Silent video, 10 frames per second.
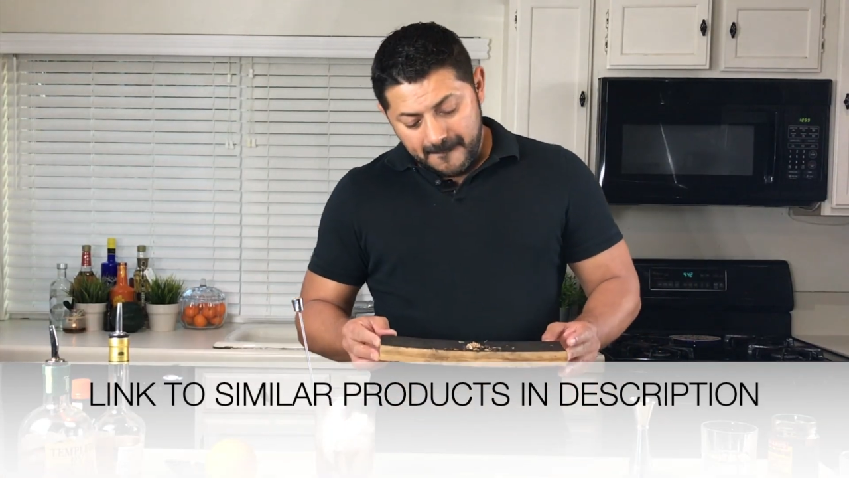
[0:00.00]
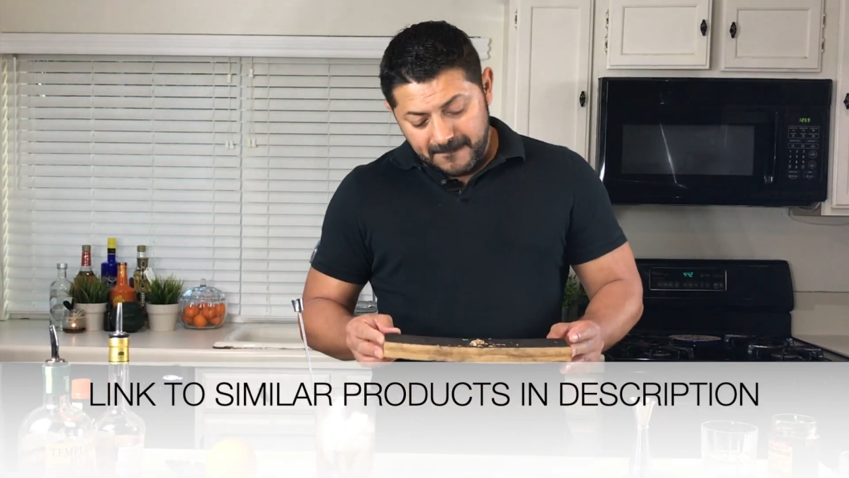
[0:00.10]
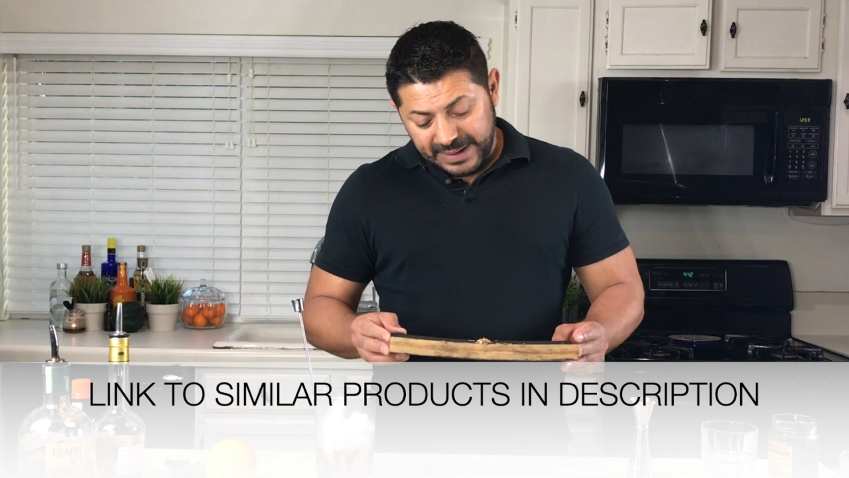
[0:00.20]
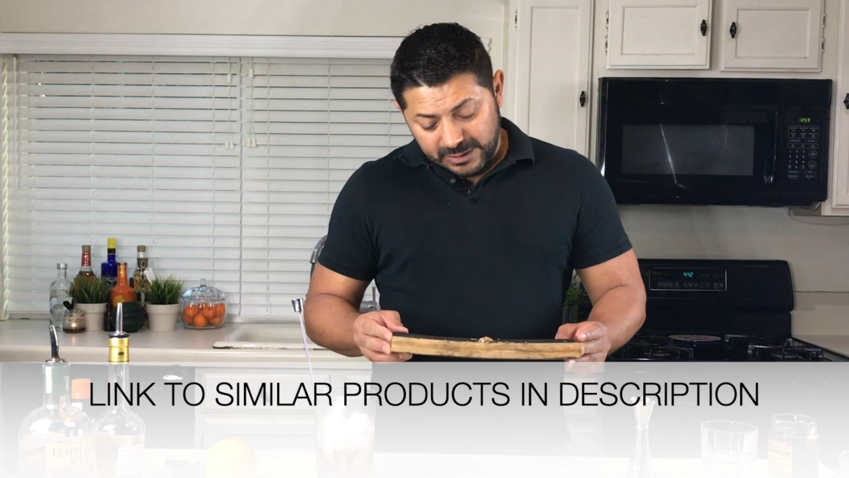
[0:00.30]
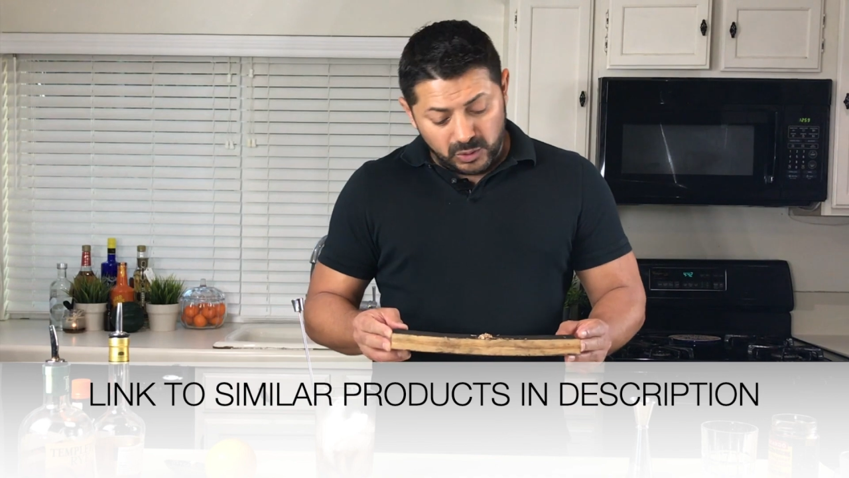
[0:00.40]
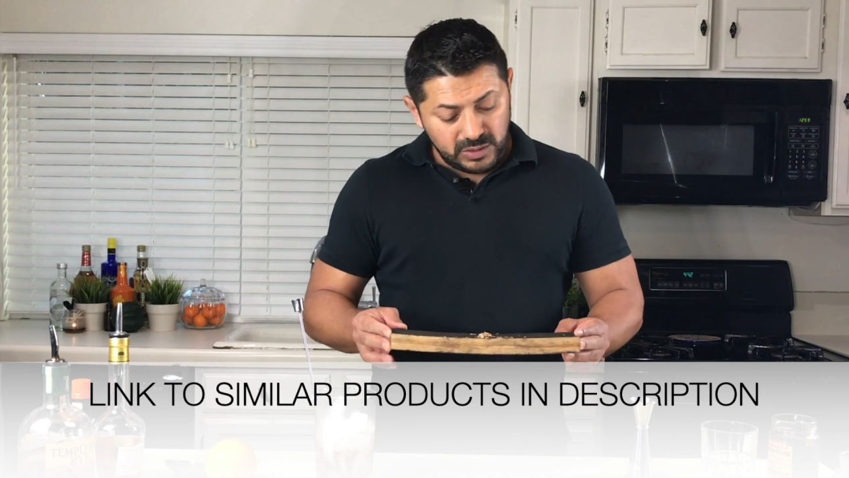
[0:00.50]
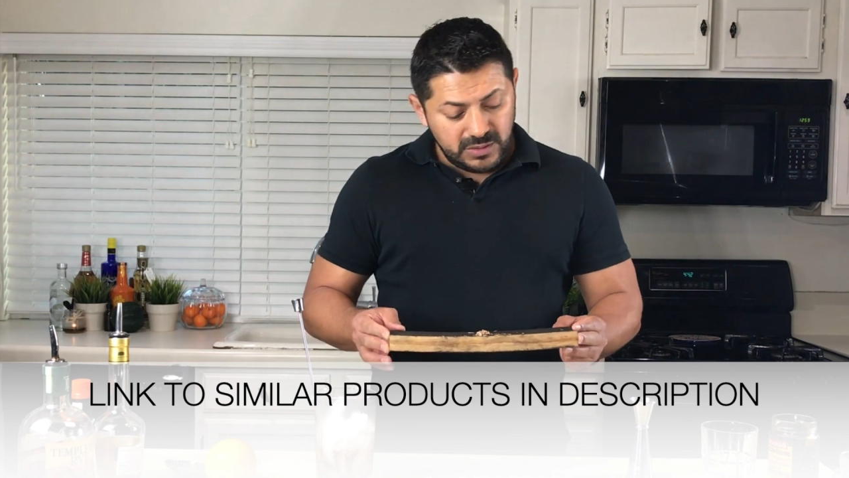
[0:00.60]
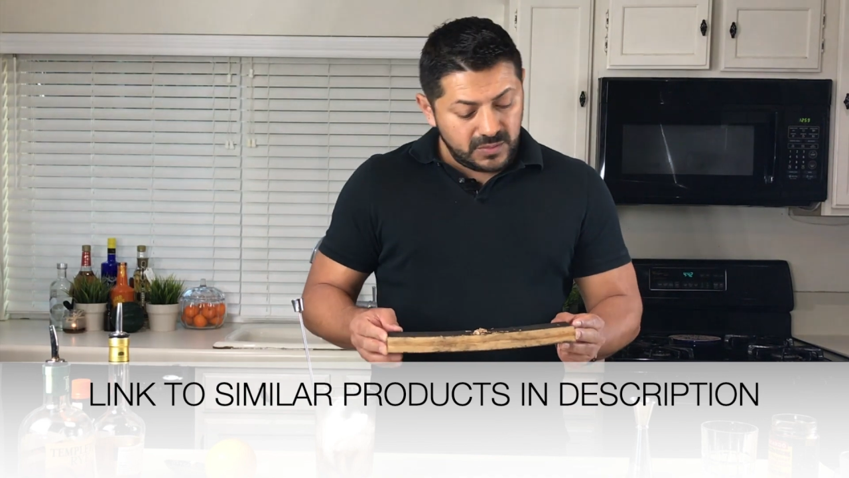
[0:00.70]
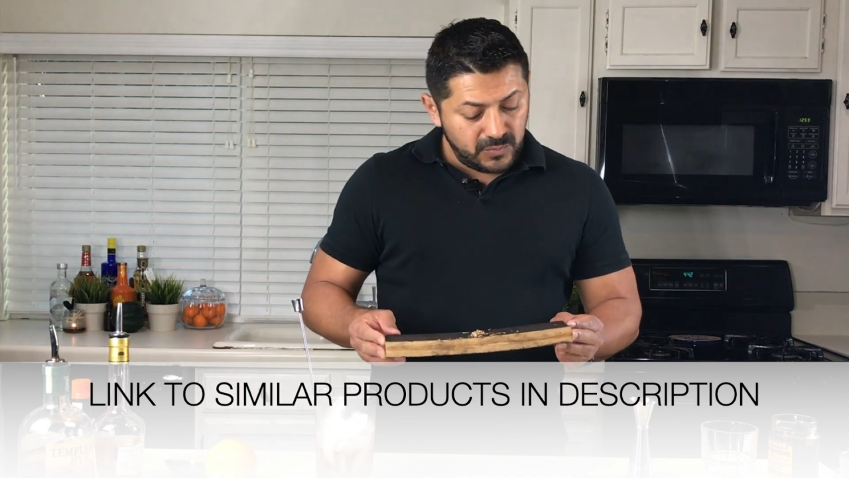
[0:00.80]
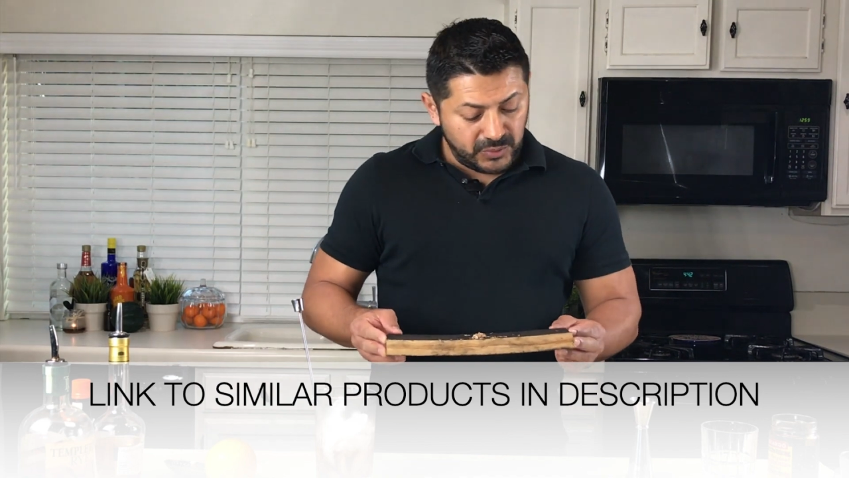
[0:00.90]
barrel
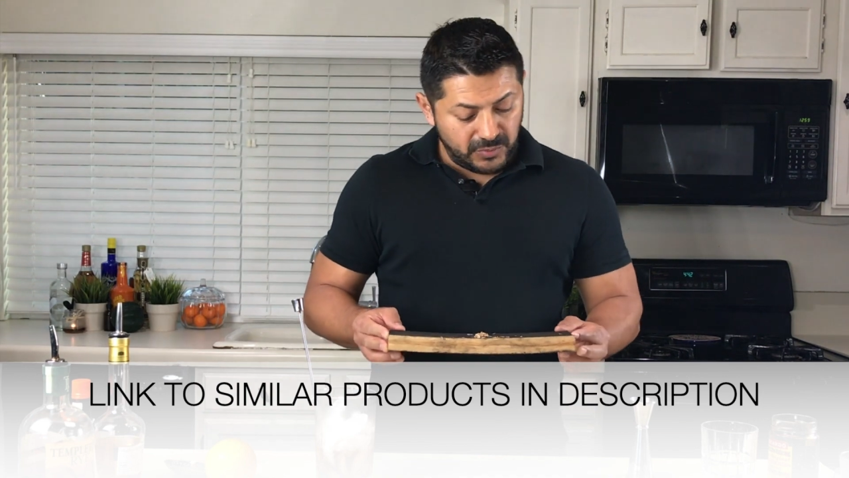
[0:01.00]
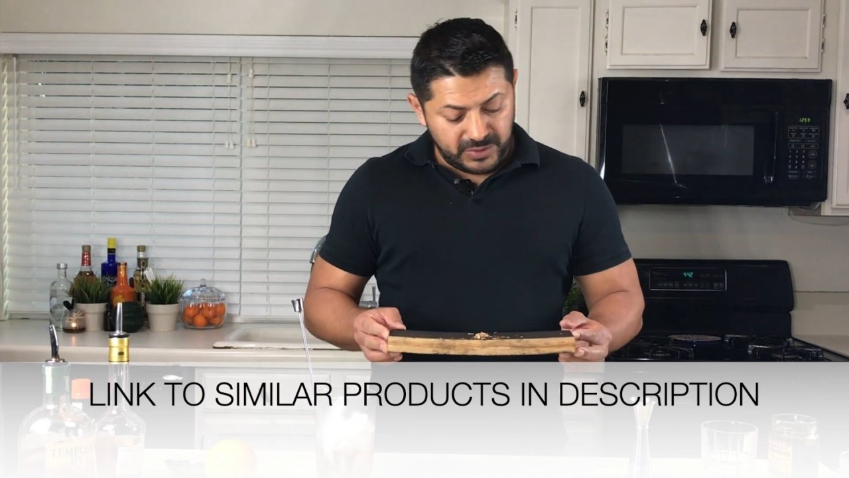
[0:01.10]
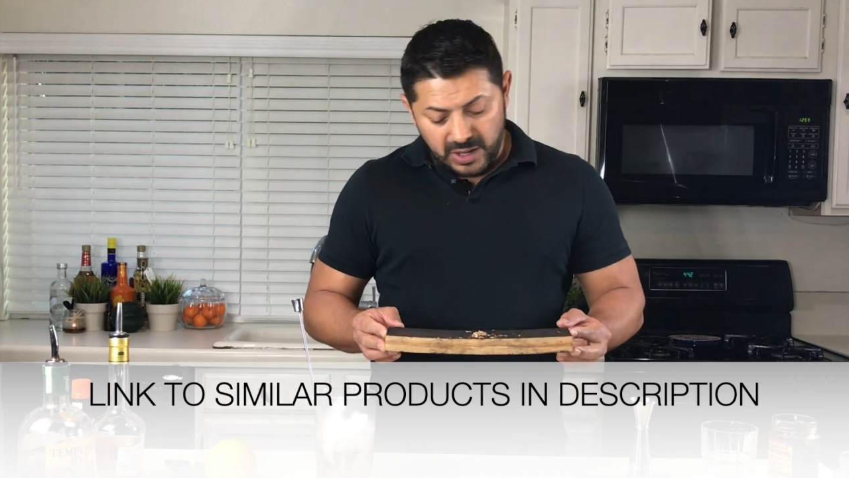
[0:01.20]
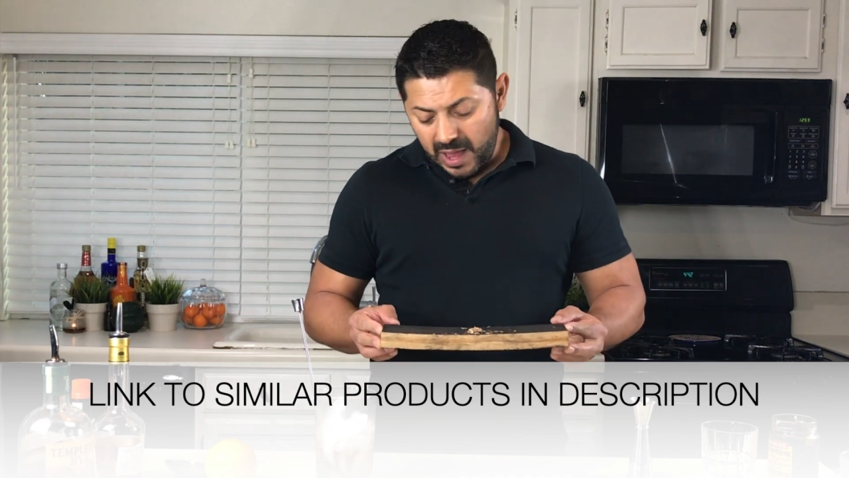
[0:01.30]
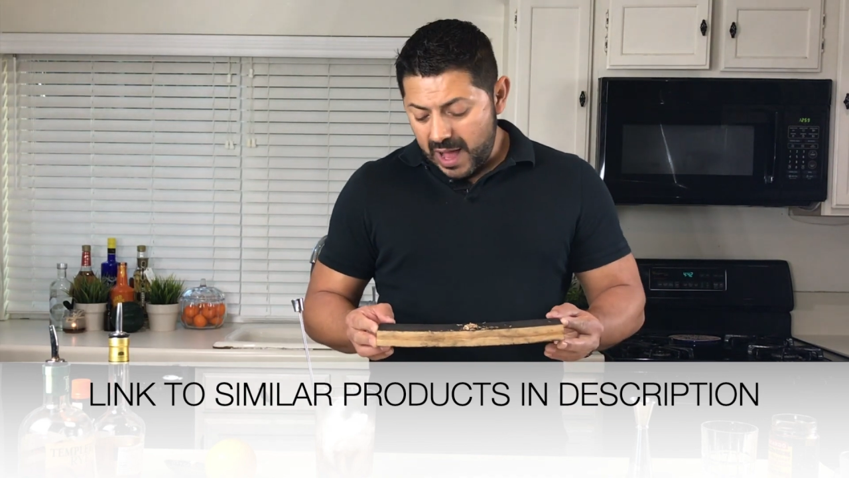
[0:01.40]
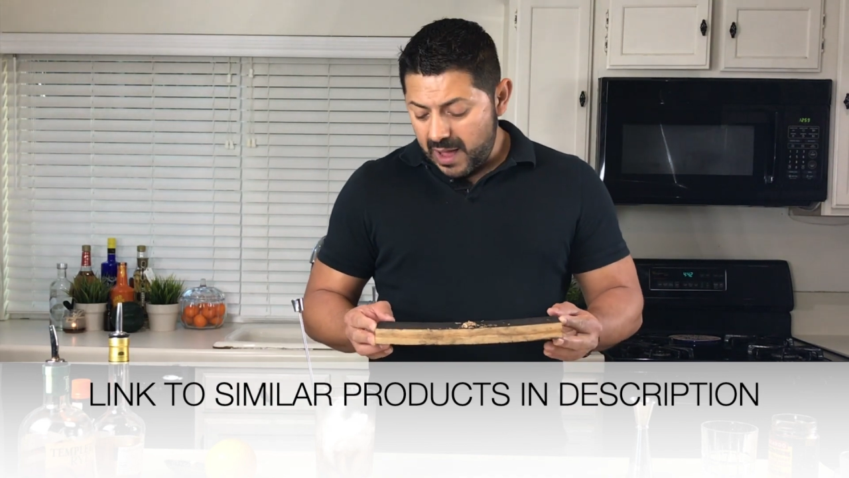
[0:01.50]
bourbon,